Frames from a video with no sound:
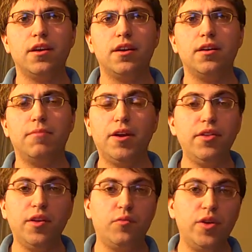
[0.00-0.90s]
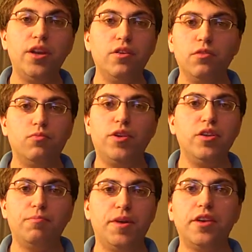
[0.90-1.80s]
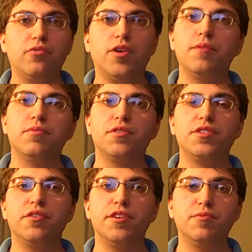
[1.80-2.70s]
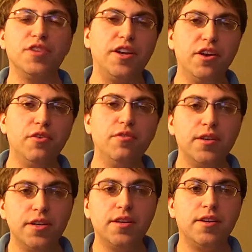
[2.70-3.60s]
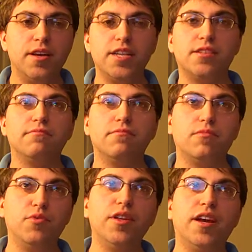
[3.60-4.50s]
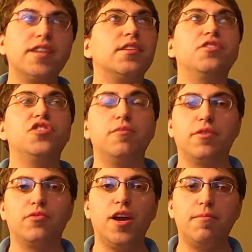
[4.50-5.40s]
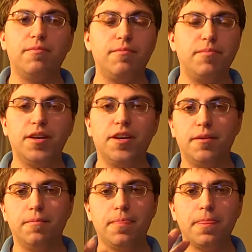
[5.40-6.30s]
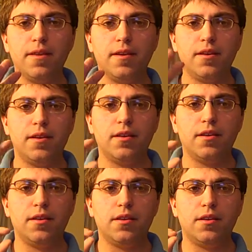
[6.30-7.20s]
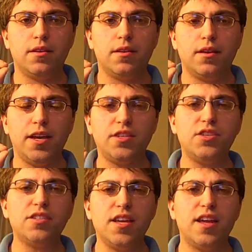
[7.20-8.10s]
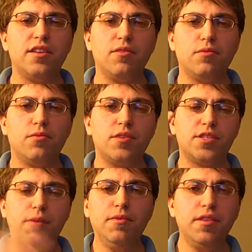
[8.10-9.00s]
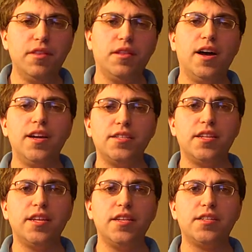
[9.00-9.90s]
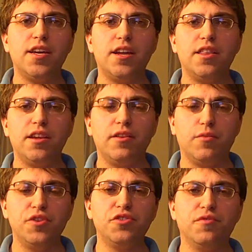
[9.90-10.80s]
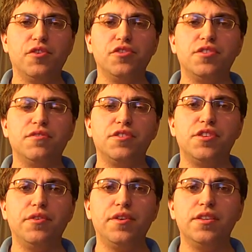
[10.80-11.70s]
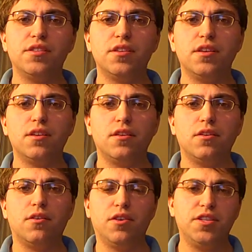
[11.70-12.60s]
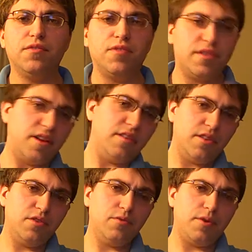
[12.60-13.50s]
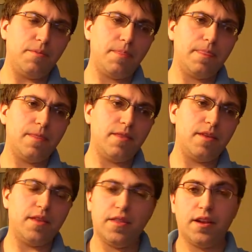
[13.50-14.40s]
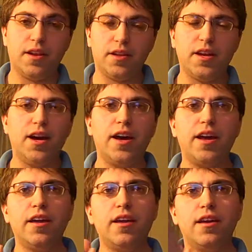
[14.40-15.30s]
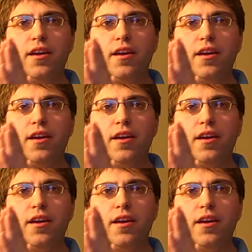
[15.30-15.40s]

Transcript: Uh, my only real real big gripe with the series, which I know isn't really I guess a legitimate gripe, but um, it's just that some of the lines that he said in the original version of the series are different than in the new one, eh, than in Kai